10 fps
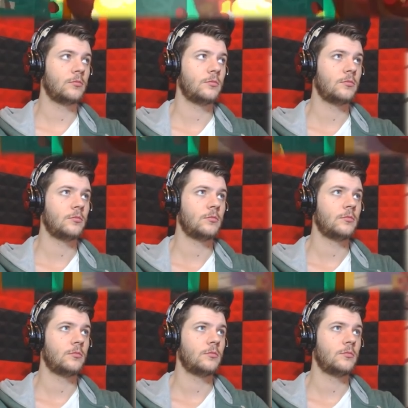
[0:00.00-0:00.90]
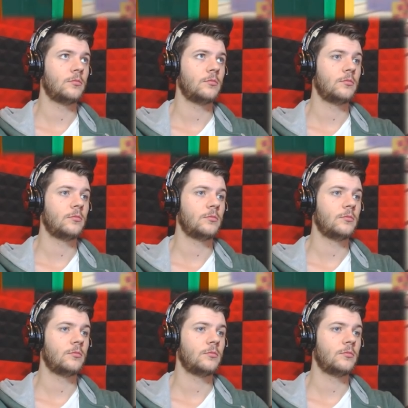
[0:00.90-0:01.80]

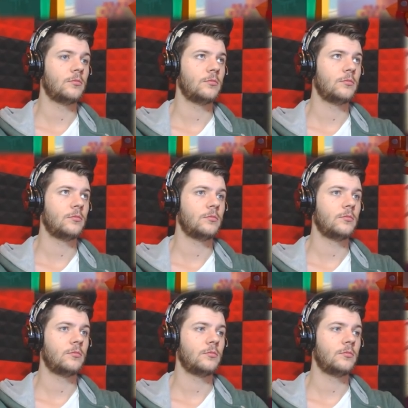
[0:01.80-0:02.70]
[no speech]